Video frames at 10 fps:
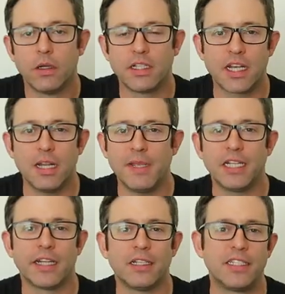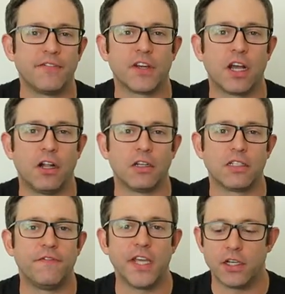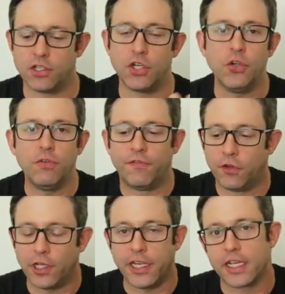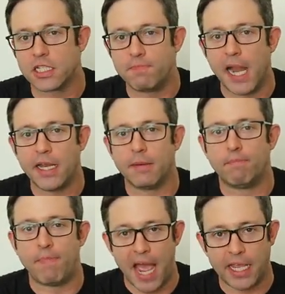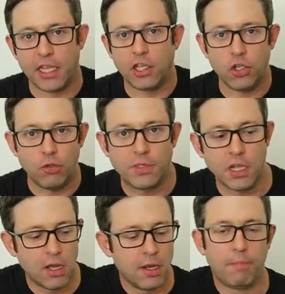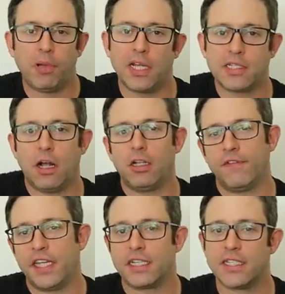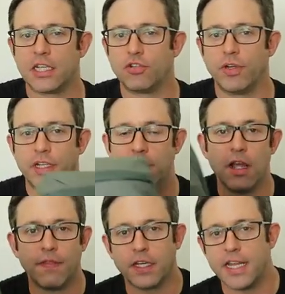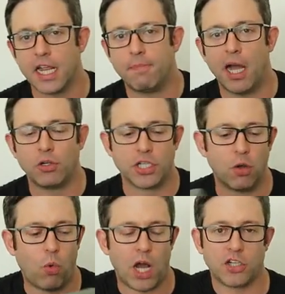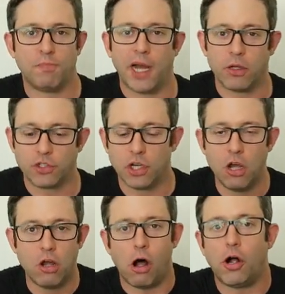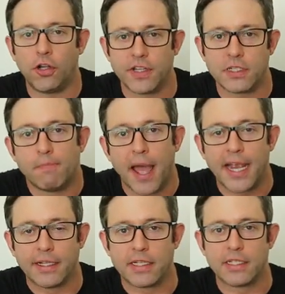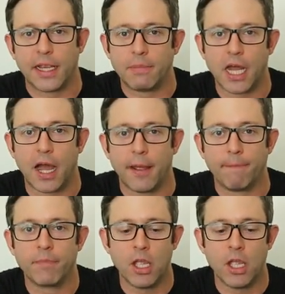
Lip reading: It's going to be a little difficult to fit 2 fully expanded packing cubes plus all of the accessories, the tech pouch and the wash pouch, all in this bag at the same time.